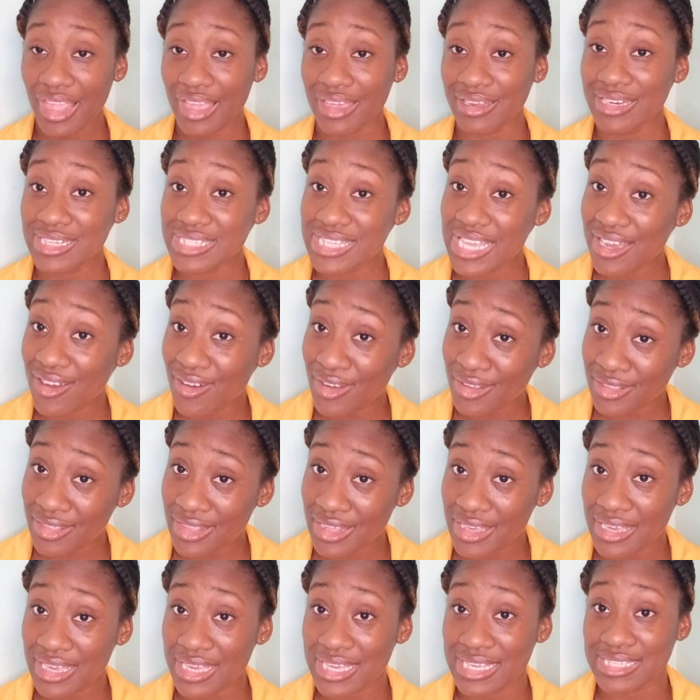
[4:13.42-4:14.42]
The second
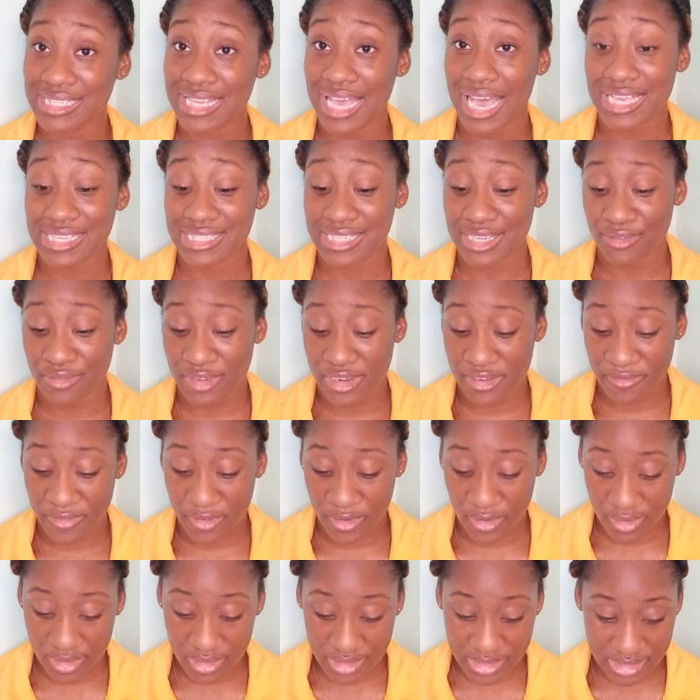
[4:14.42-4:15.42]
thing is acid
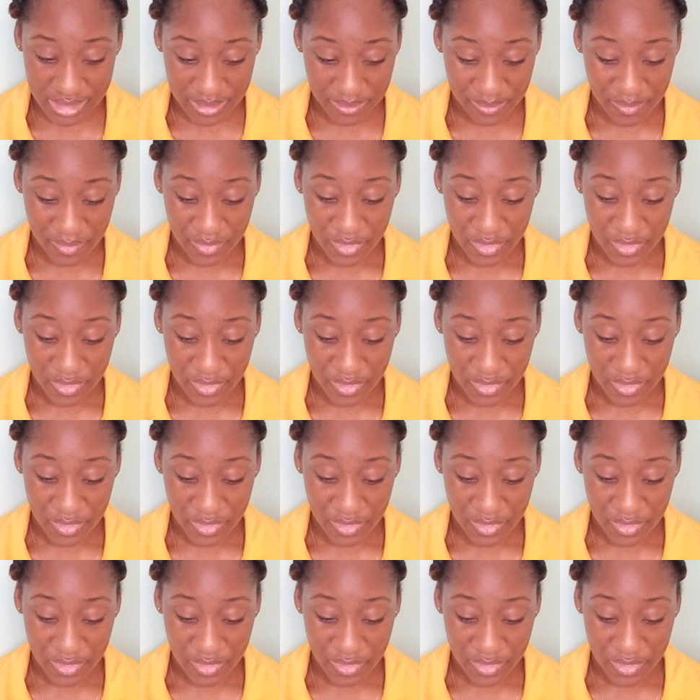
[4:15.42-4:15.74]
reflux.